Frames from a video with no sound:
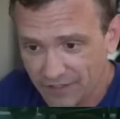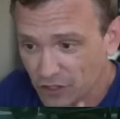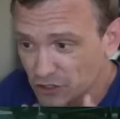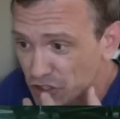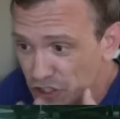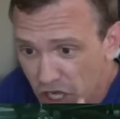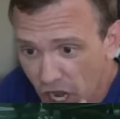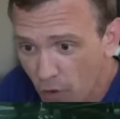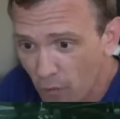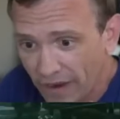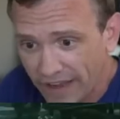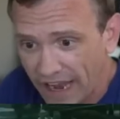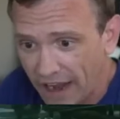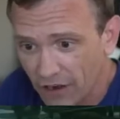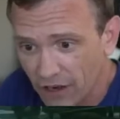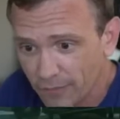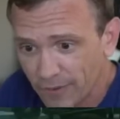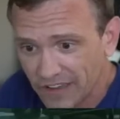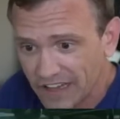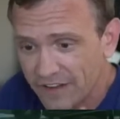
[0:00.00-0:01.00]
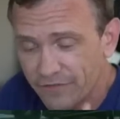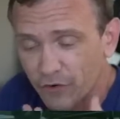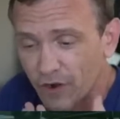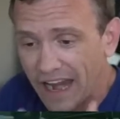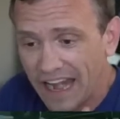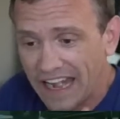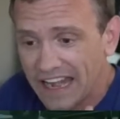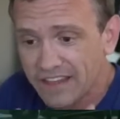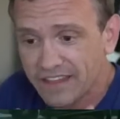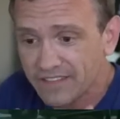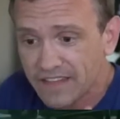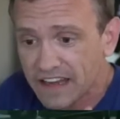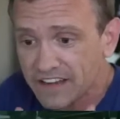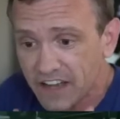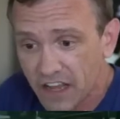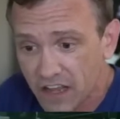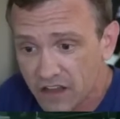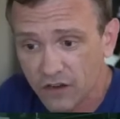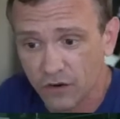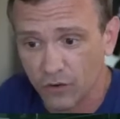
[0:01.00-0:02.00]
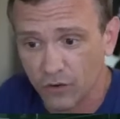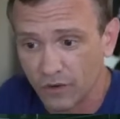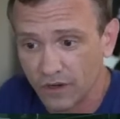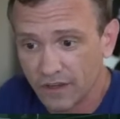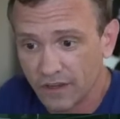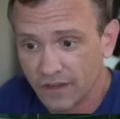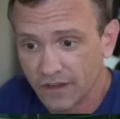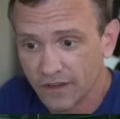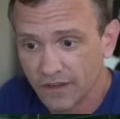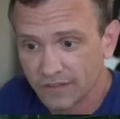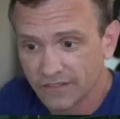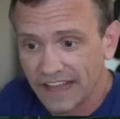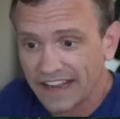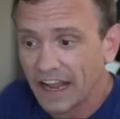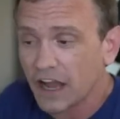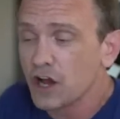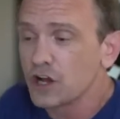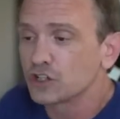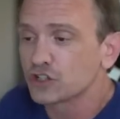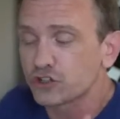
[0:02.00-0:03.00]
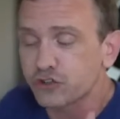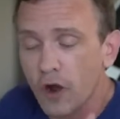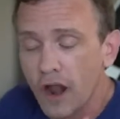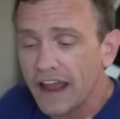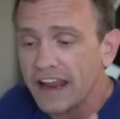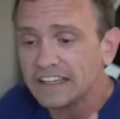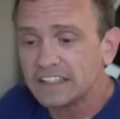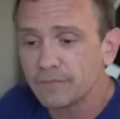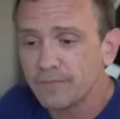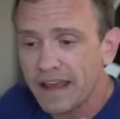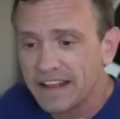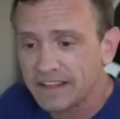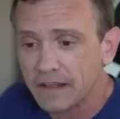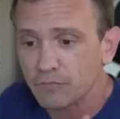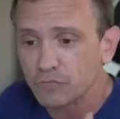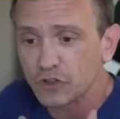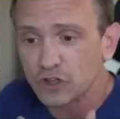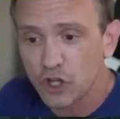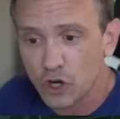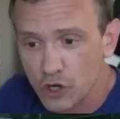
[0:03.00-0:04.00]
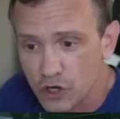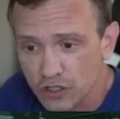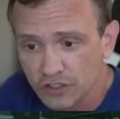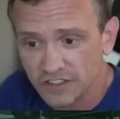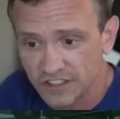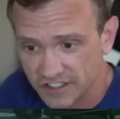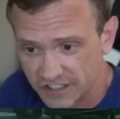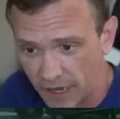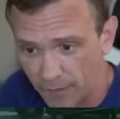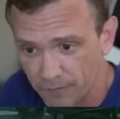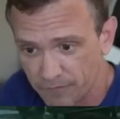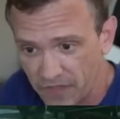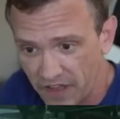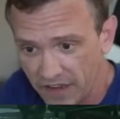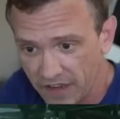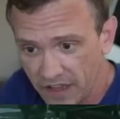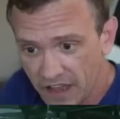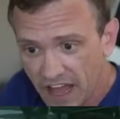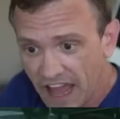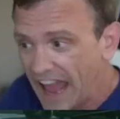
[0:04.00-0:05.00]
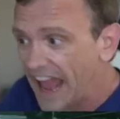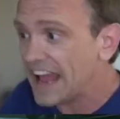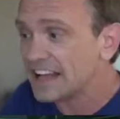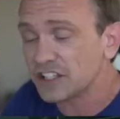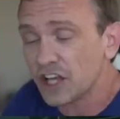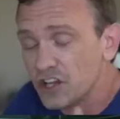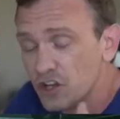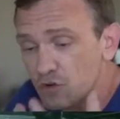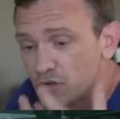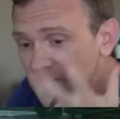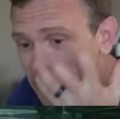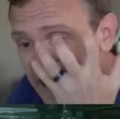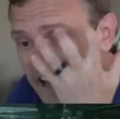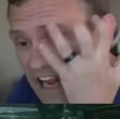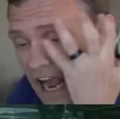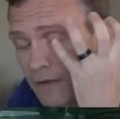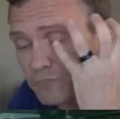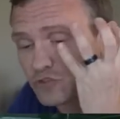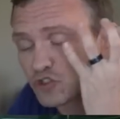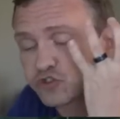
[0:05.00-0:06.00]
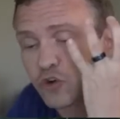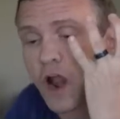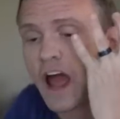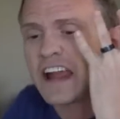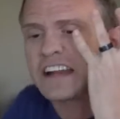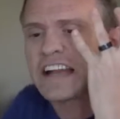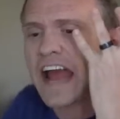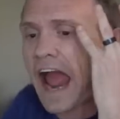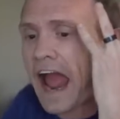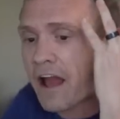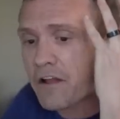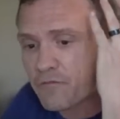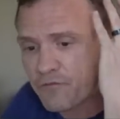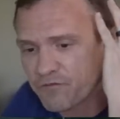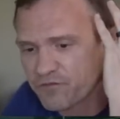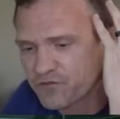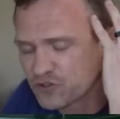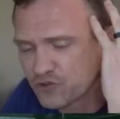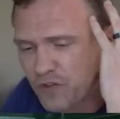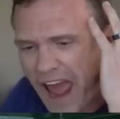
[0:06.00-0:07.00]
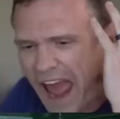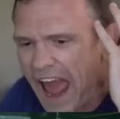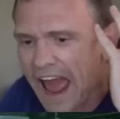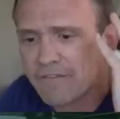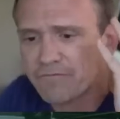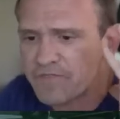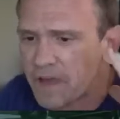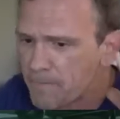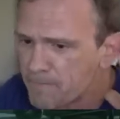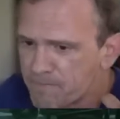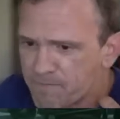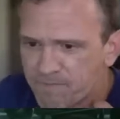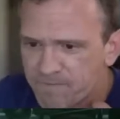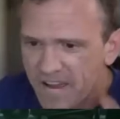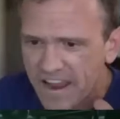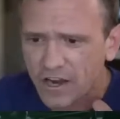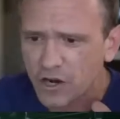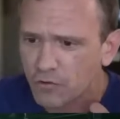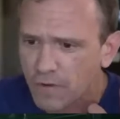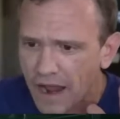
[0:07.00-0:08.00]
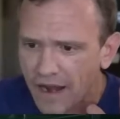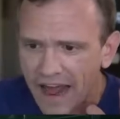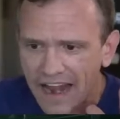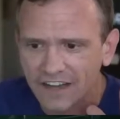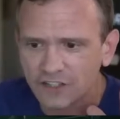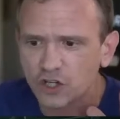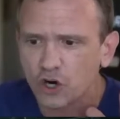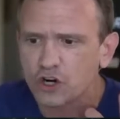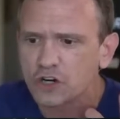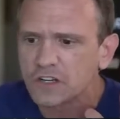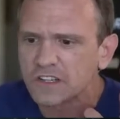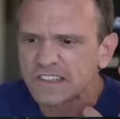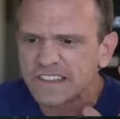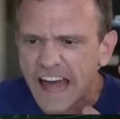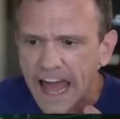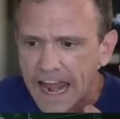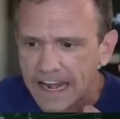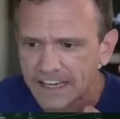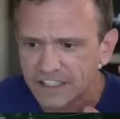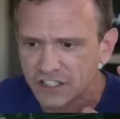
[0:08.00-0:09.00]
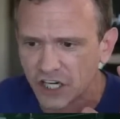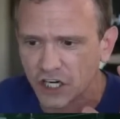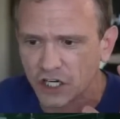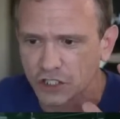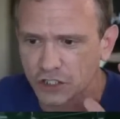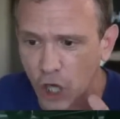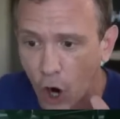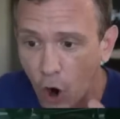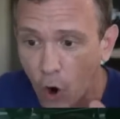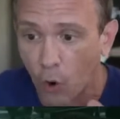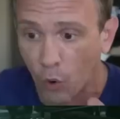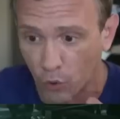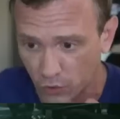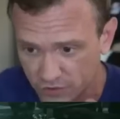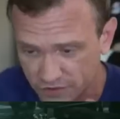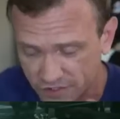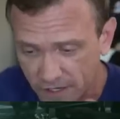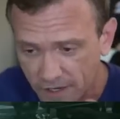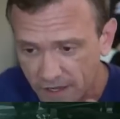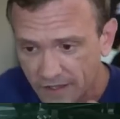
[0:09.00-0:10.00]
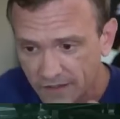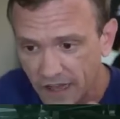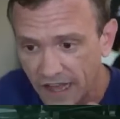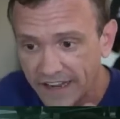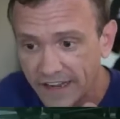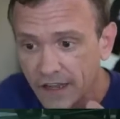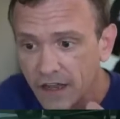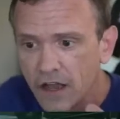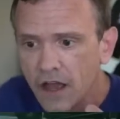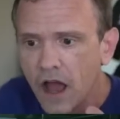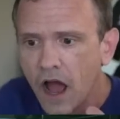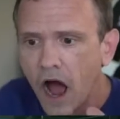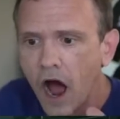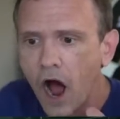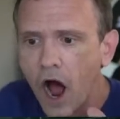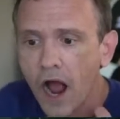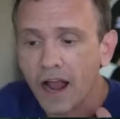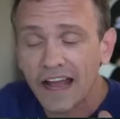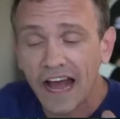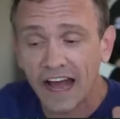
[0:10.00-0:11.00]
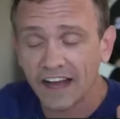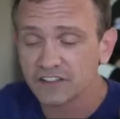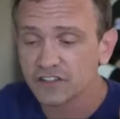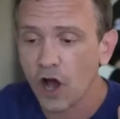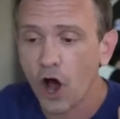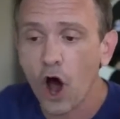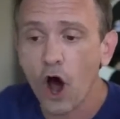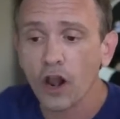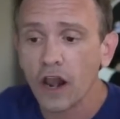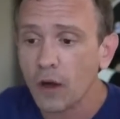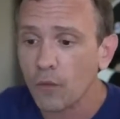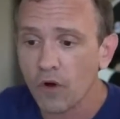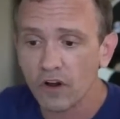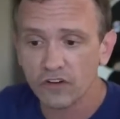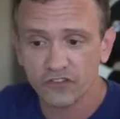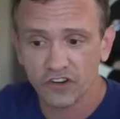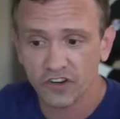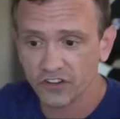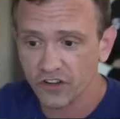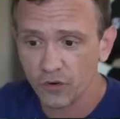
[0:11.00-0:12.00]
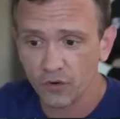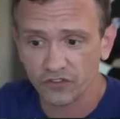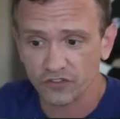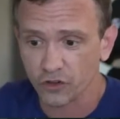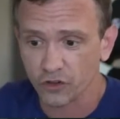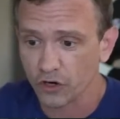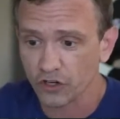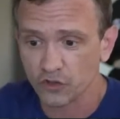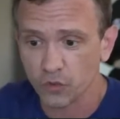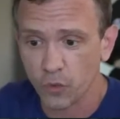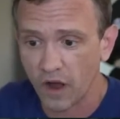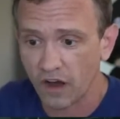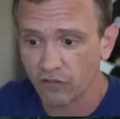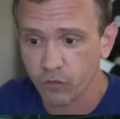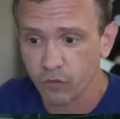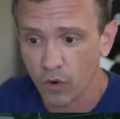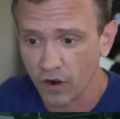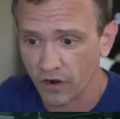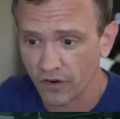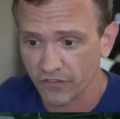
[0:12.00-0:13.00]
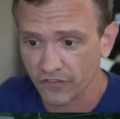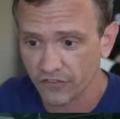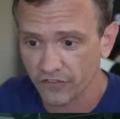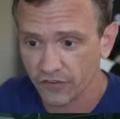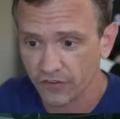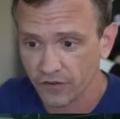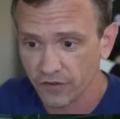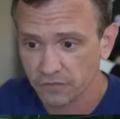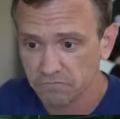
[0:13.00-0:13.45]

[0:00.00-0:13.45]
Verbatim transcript: There's no accountability for anything they do. Like, trying to make them learn something is, you think I'm trying to have them figure out how to turn lead into gold. Like, guys, all I want you to do is learn 12 words.